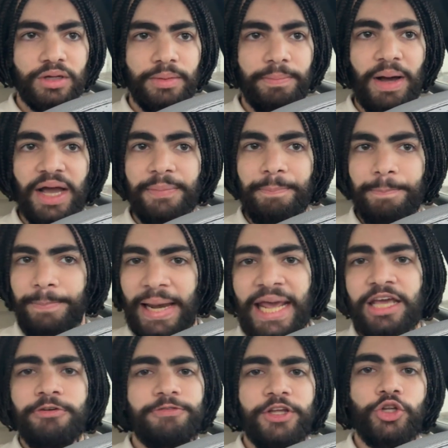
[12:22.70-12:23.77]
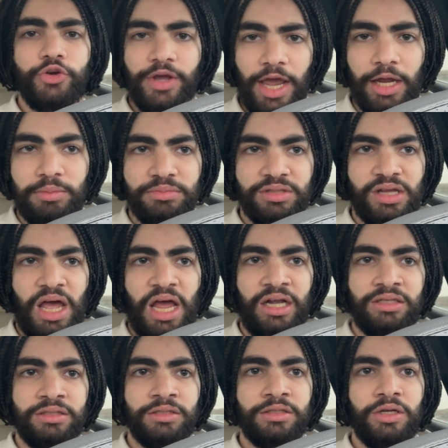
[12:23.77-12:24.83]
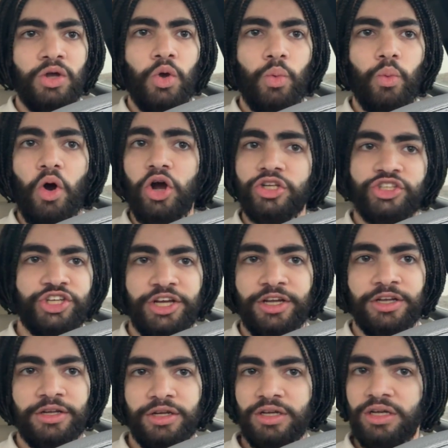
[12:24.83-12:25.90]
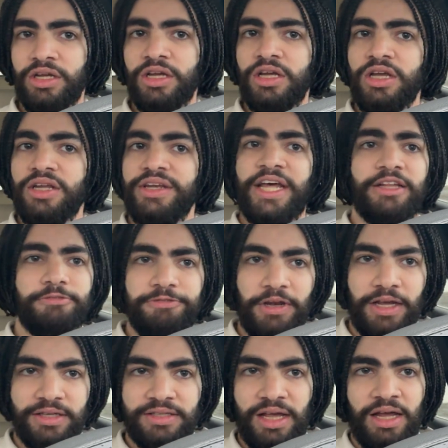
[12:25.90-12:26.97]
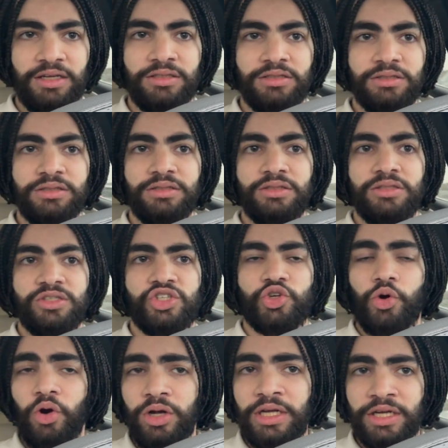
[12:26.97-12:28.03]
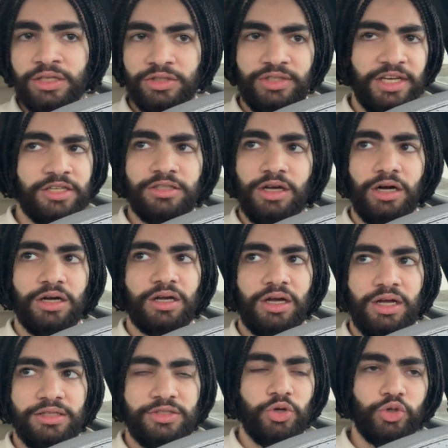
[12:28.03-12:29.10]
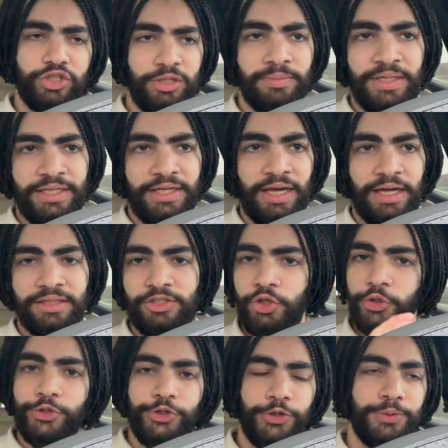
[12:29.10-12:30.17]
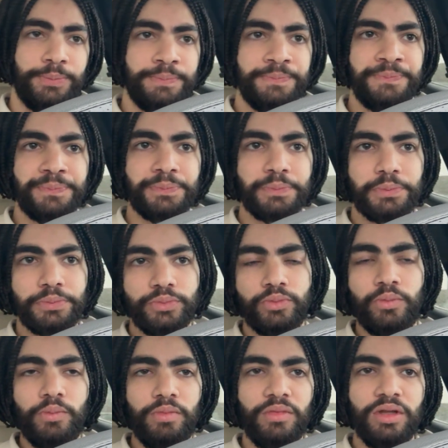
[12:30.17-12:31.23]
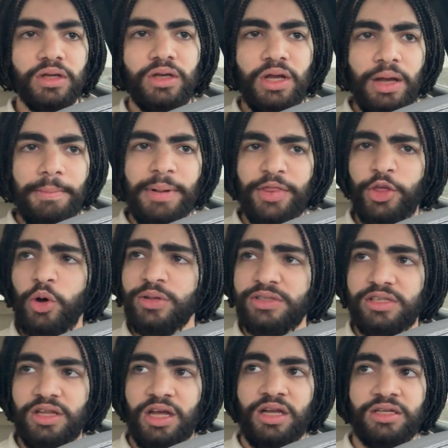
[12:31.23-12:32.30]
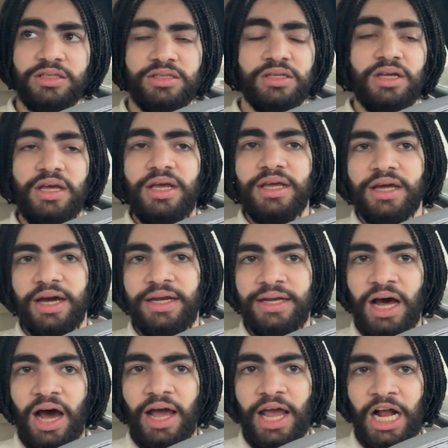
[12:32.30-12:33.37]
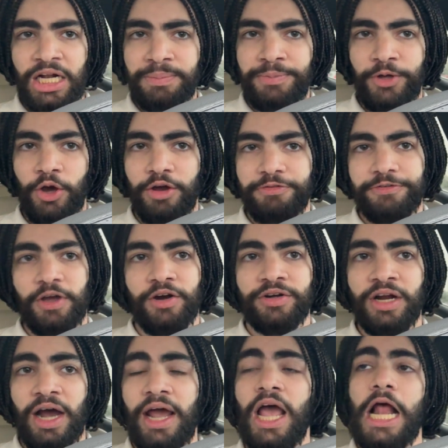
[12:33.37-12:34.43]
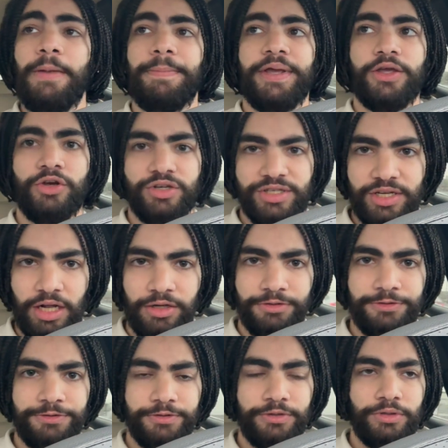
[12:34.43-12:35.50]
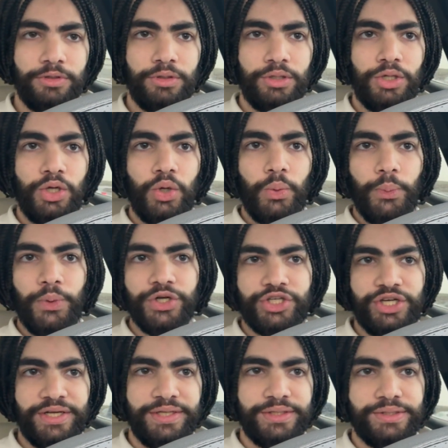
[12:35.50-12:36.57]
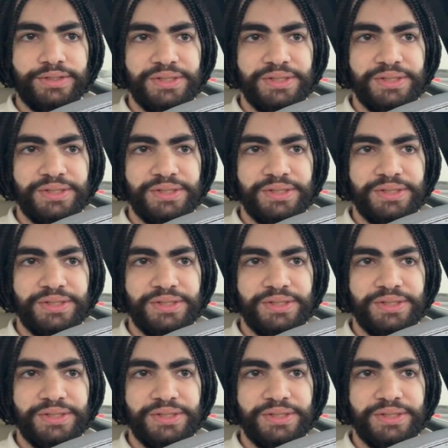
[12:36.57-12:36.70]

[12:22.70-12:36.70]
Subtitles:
by playing video games and watching Netflix and scrolling TikTok and social media and YouTube. But those things cannot help you if you are not helping yourself, which is